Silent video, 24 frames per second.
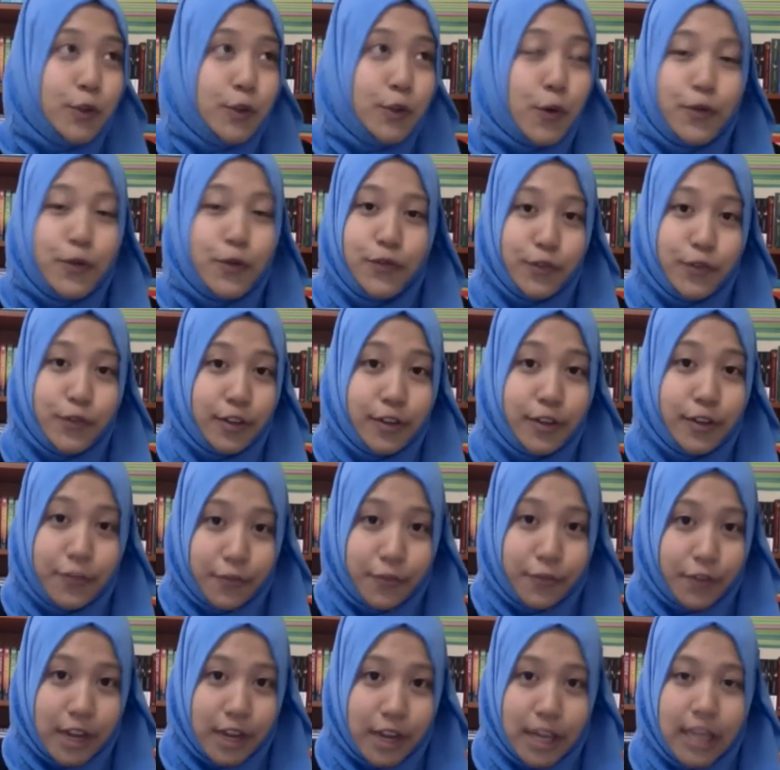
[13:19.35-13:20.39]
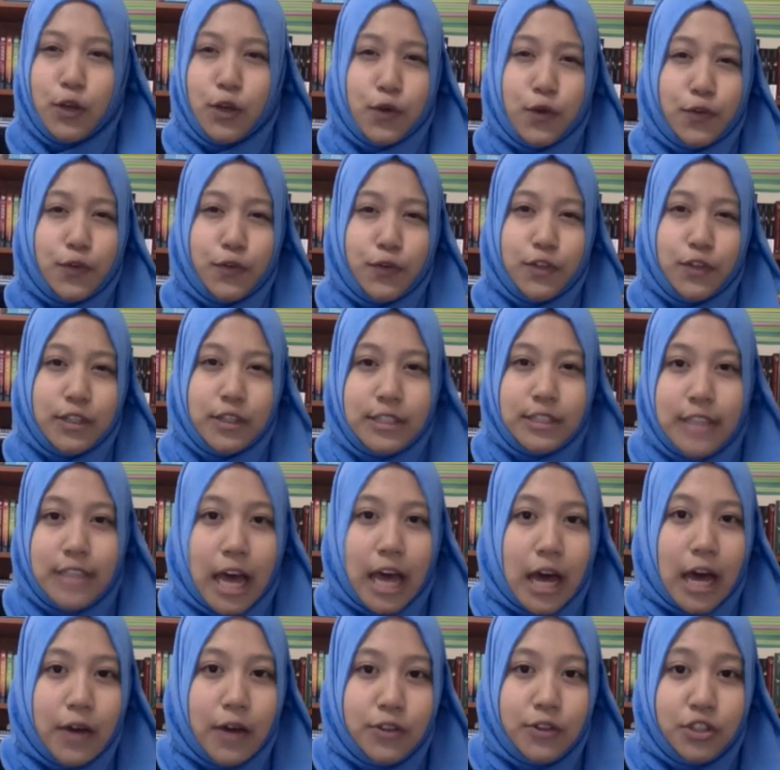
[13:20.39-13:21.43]
Don't feel afraid, don't feel
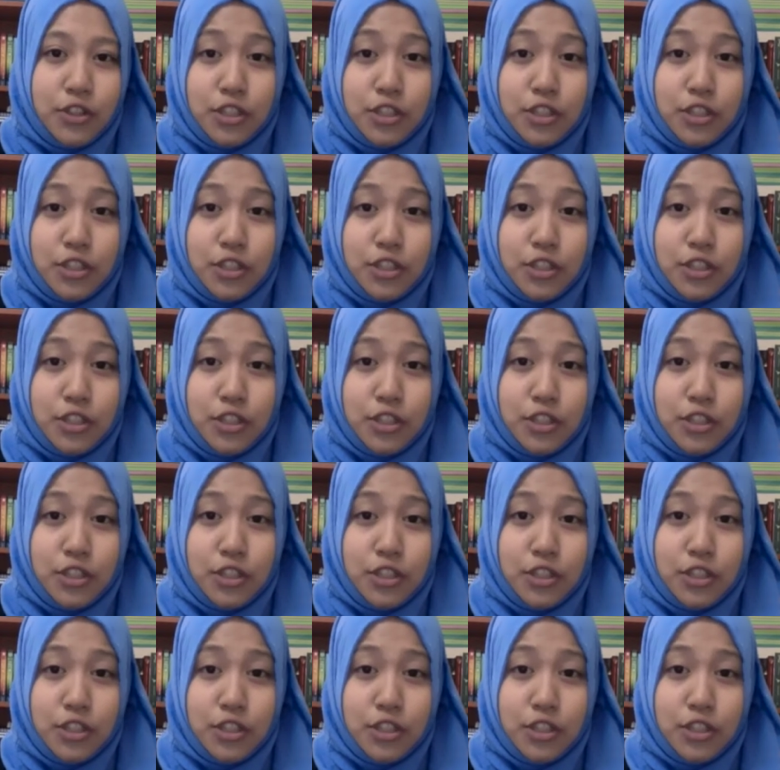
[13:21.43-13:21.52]
down